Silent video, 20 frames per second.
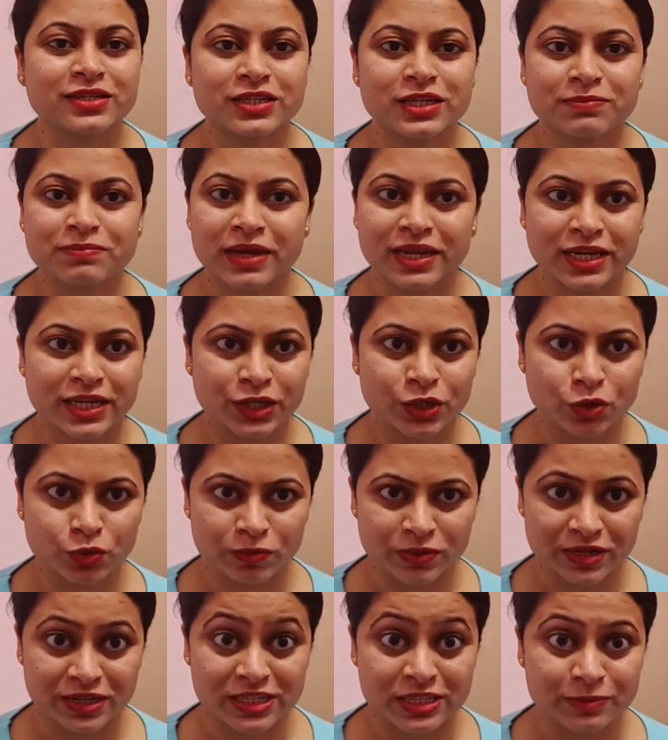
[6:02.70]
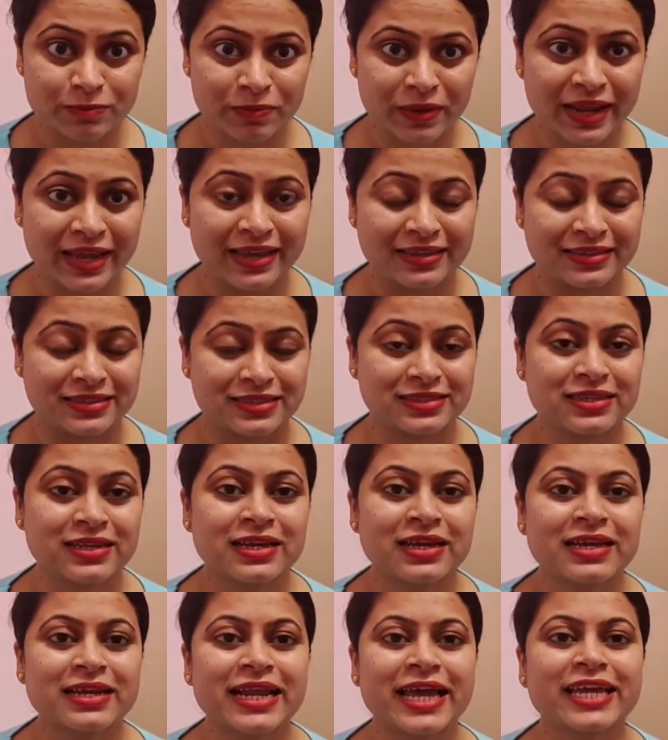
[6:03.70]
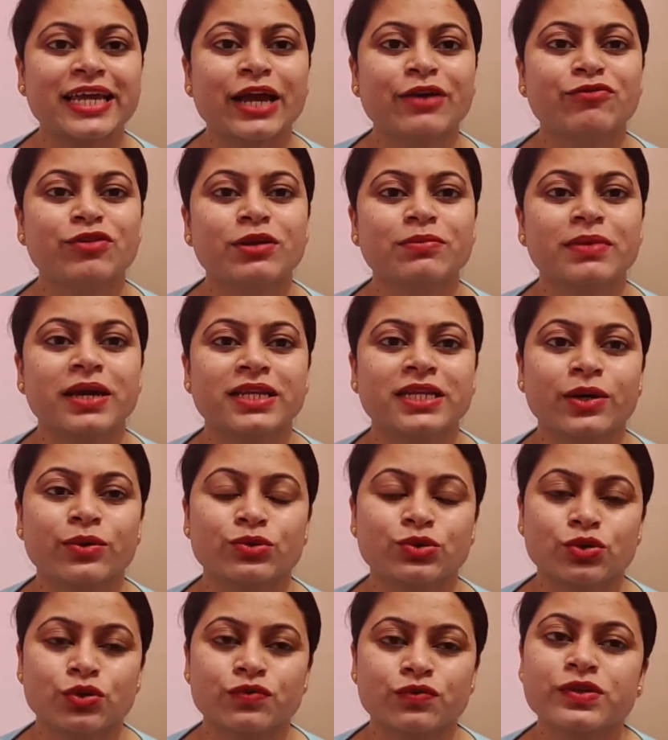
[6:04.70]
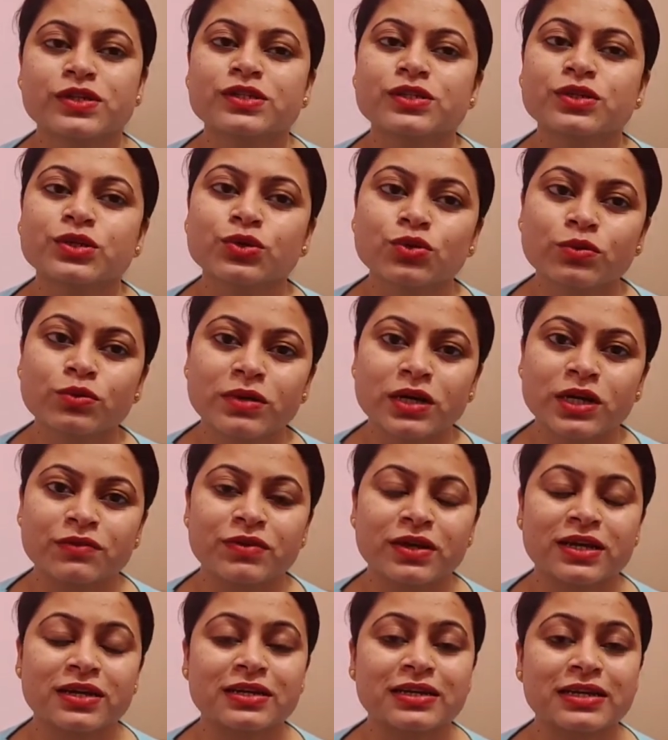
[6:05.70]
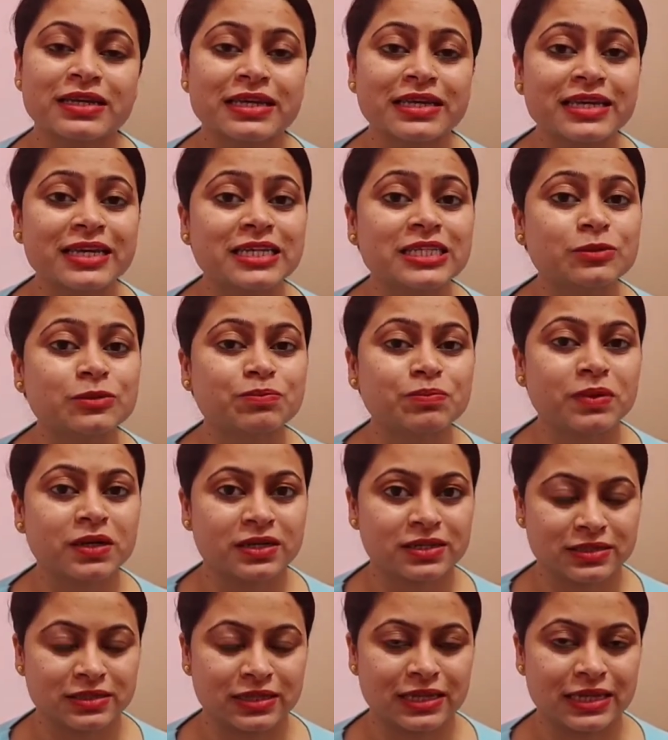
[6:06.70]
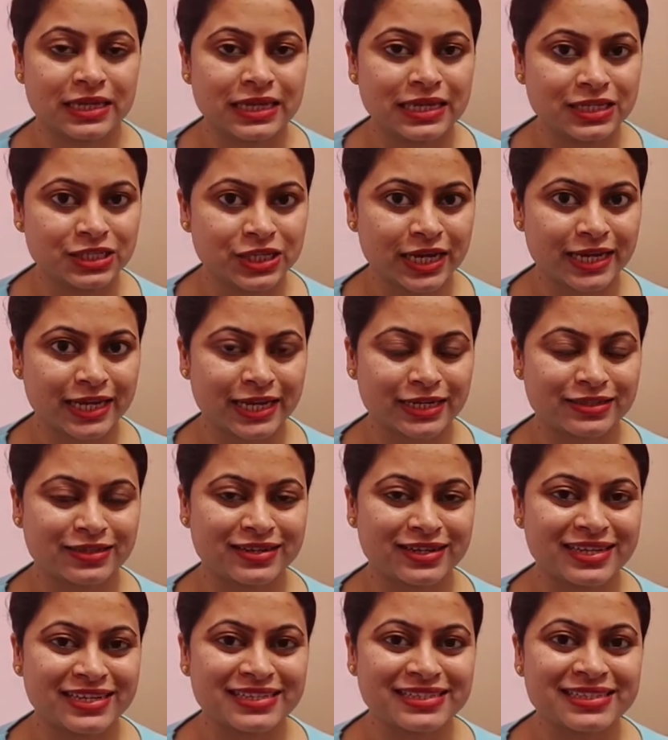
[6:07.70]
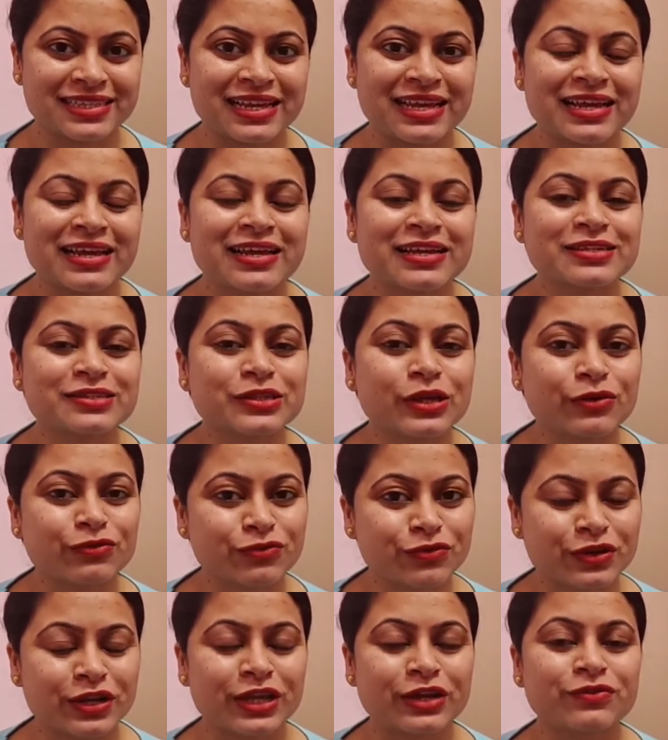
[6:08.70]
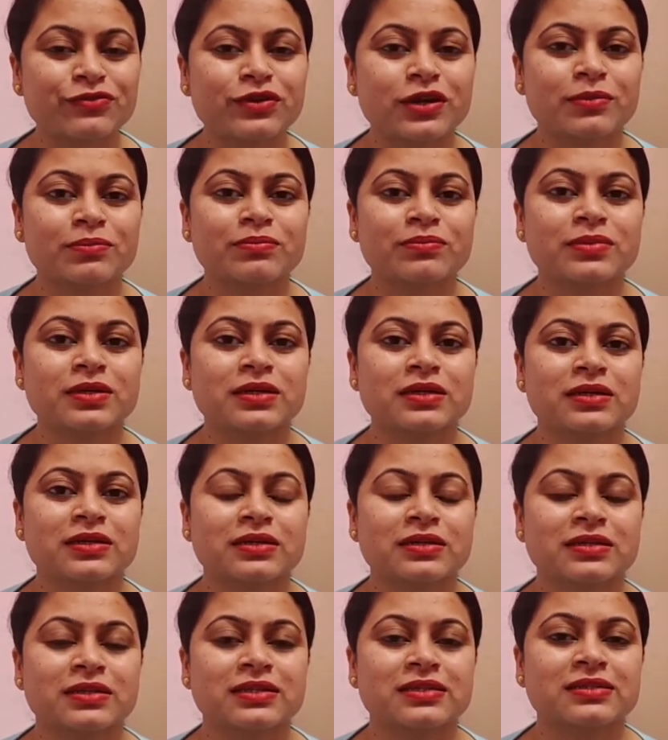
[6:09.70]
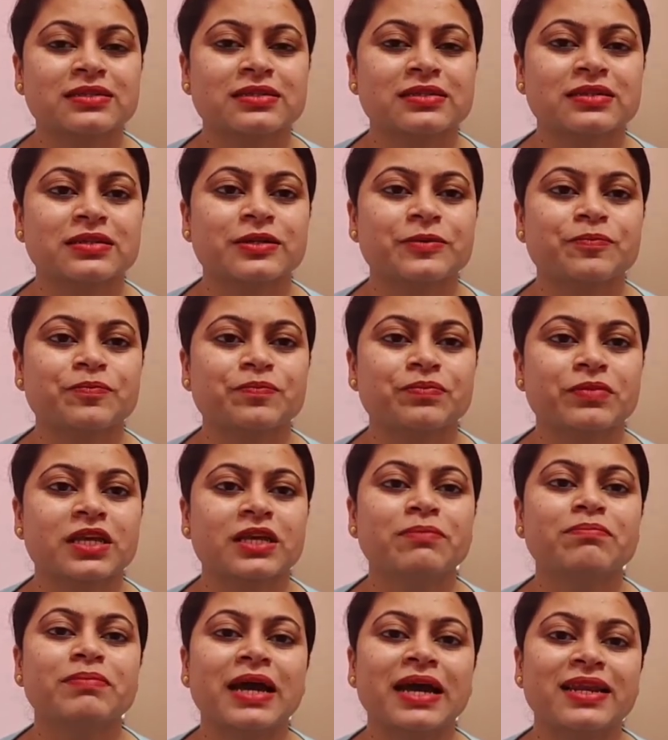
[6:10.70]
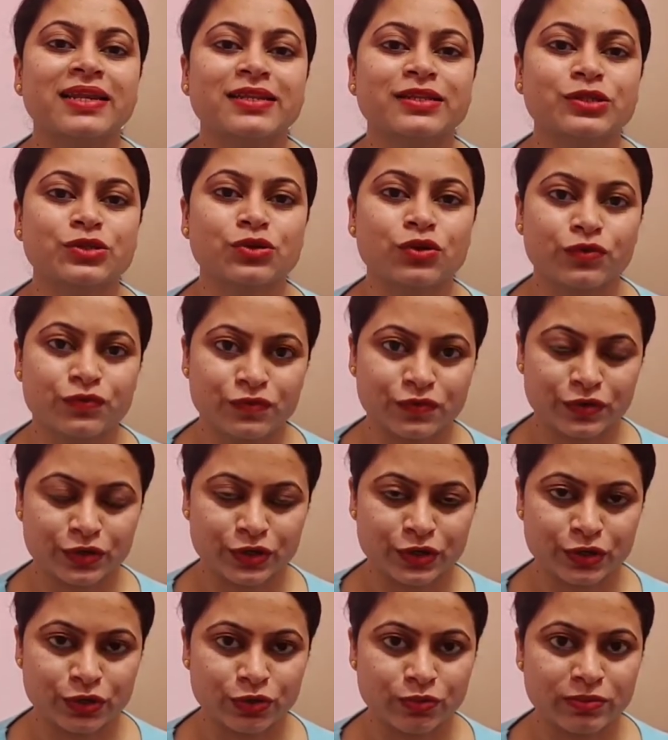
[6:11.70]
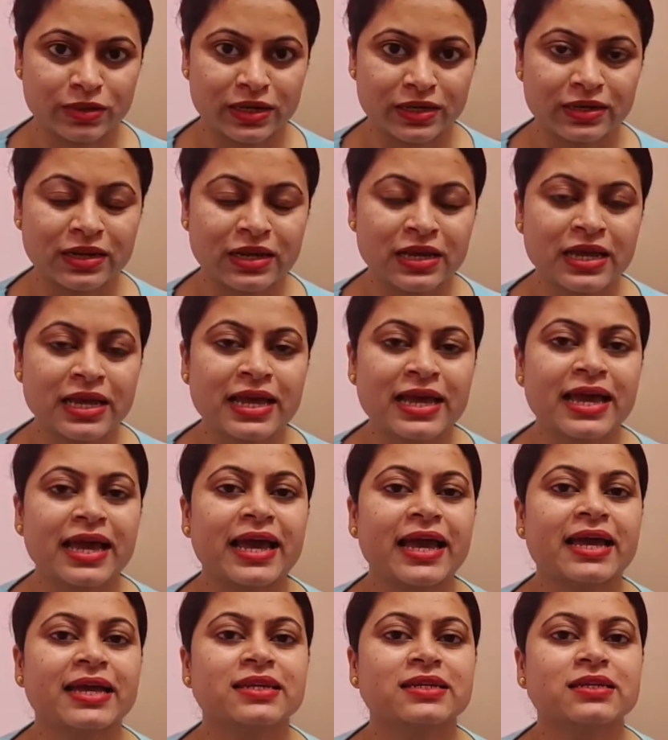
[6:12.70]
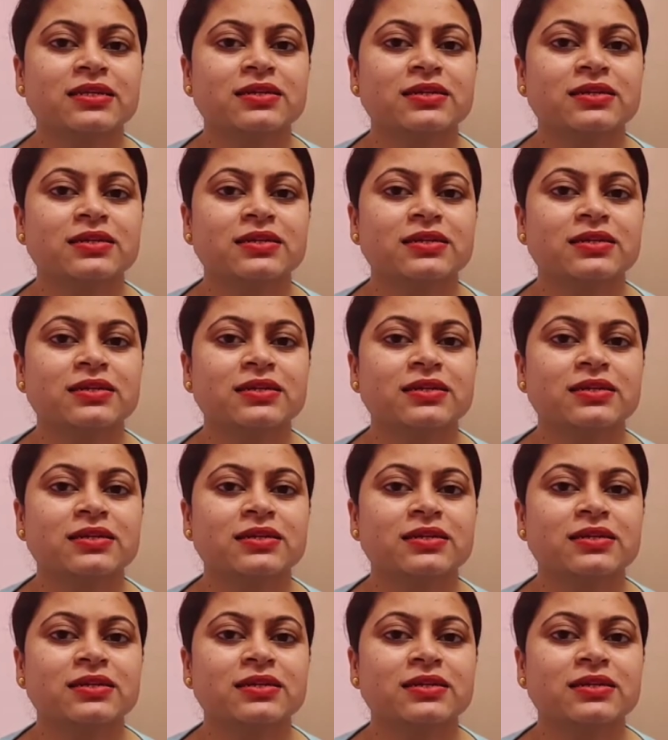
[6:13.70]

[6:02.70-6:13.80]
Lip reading: many humorous plays like Every Man Out of His Humor, where each person, each character is suffering from this imbalance of humor, and